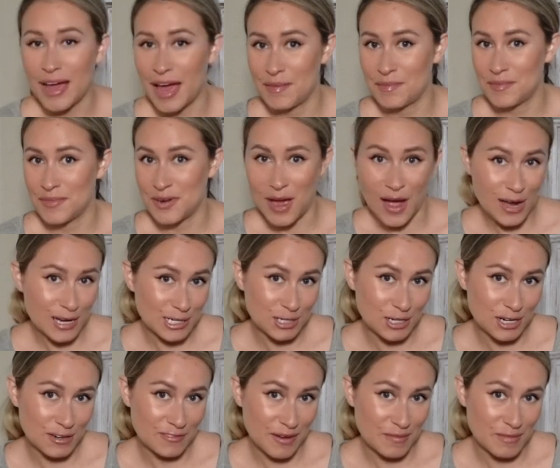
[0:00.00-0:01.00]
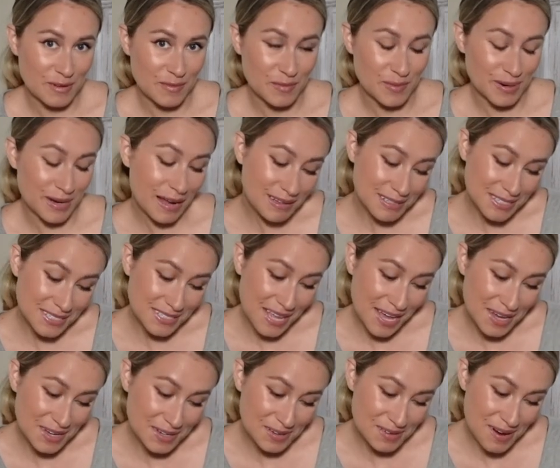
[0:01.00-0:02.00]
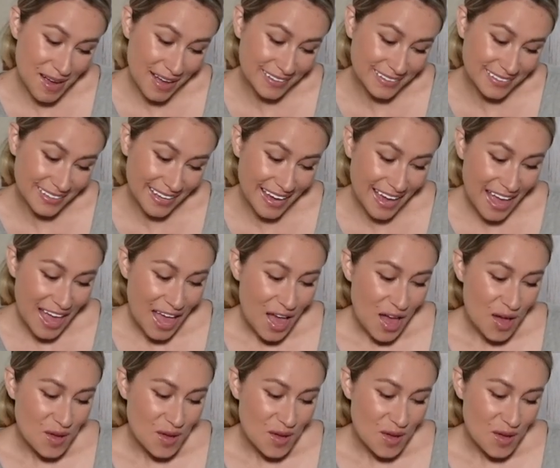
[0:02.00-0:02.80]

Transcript: I'm not sure if I'm even pronouncing that correctly,